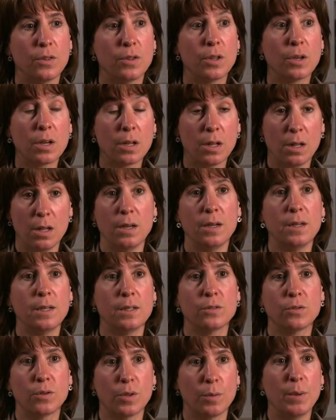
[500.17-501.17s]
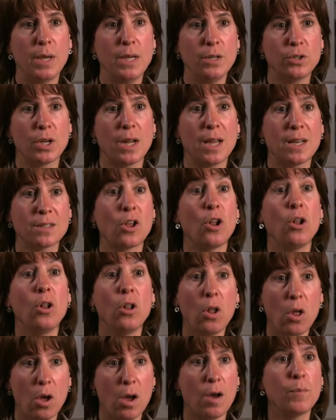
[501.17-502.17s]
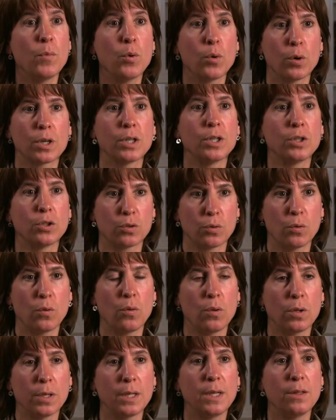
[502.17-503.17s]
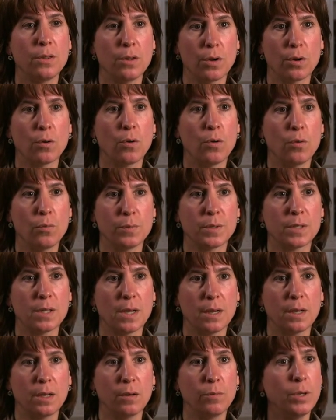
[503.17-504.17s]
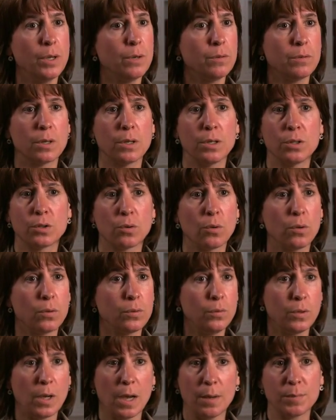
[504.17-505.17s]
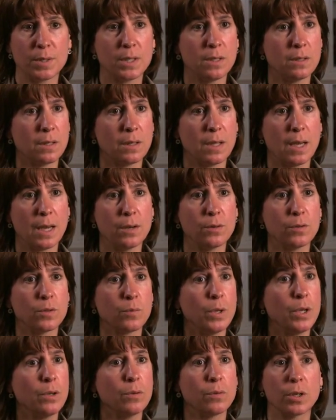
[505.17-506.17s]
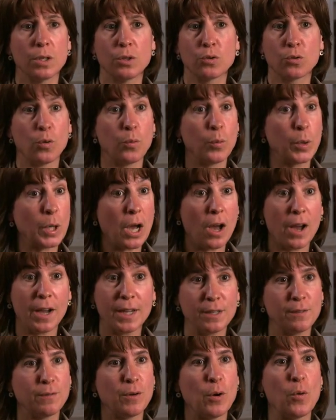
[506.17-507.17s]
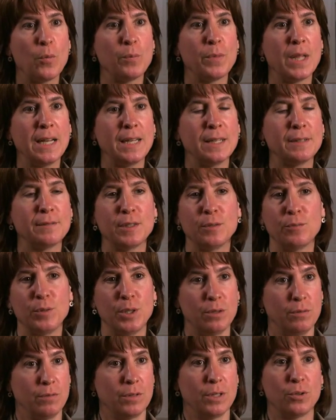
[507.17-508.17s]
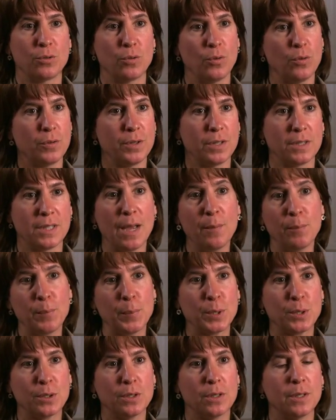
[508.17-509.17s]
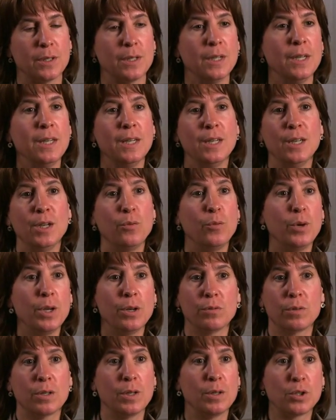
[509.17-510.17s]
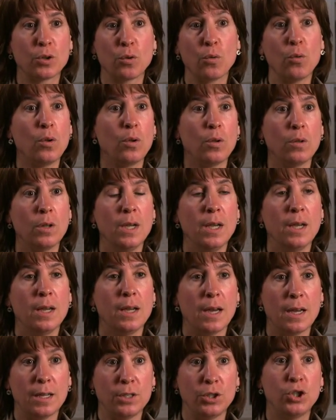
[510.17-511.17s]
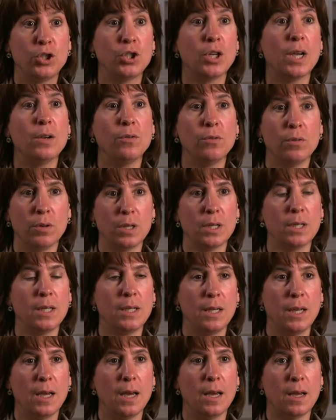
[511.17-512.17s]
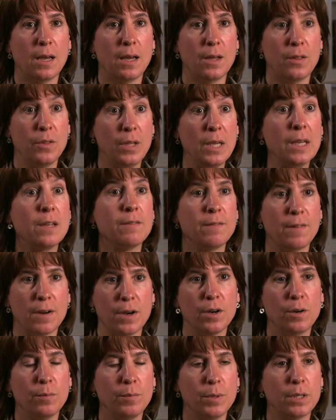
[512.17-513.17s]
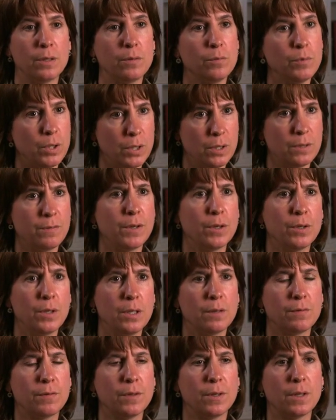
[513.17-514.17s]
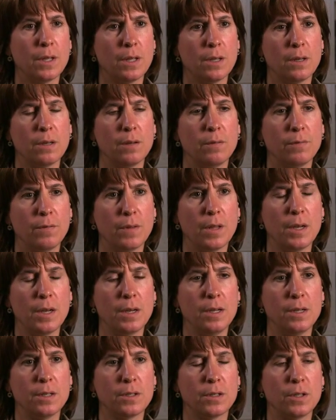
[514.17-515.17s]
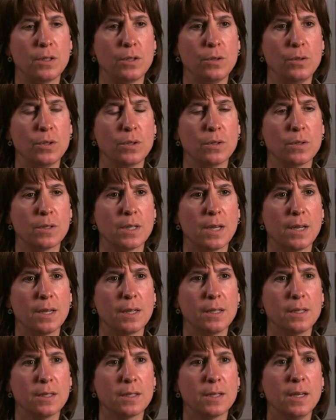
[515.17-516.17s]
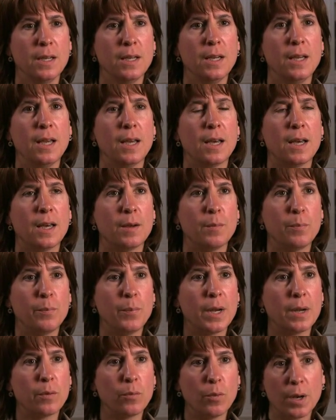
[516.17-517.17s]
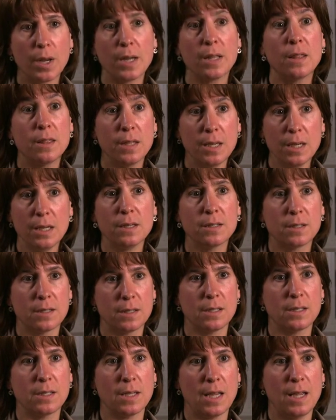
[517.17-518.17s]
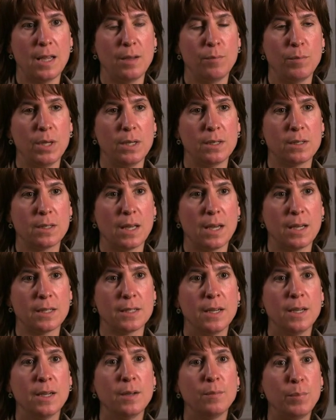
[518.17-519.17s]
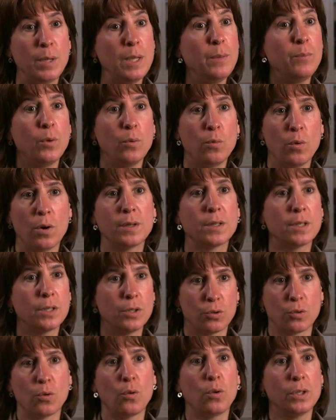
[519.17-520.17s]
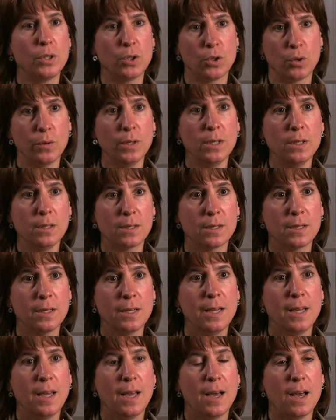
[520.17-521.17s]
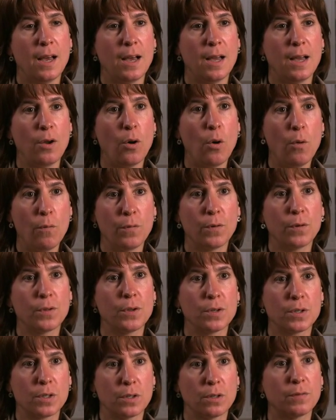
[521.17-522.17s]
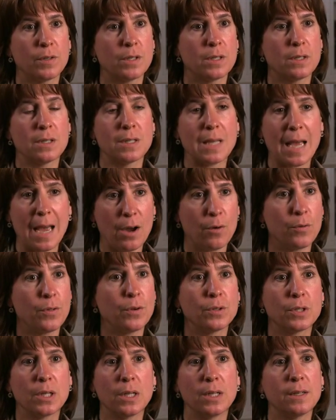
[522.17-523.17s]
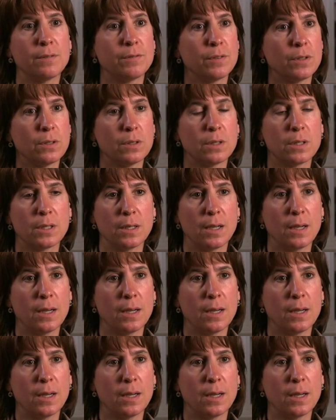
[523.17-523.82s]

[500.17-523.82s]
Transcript: the client or the patient has a lot more control in their home setting. We don't control who comes into the house. We don't control what kind of home they live in. We don't control the temperature. We don't control generally the environment, which is very different than institutional settings. But what I think is the same is that people want control and choice over their services, how they're delivered,